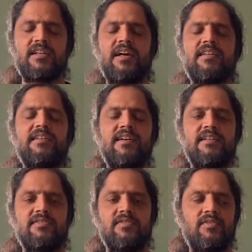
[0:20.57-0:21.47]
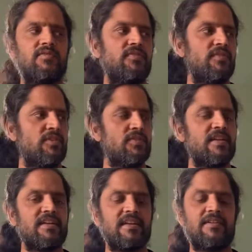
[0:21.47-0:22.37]
and ideas of
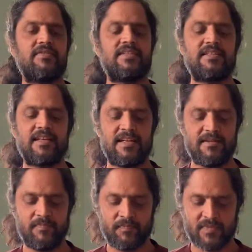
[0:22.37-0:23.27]
yogic lifestyle.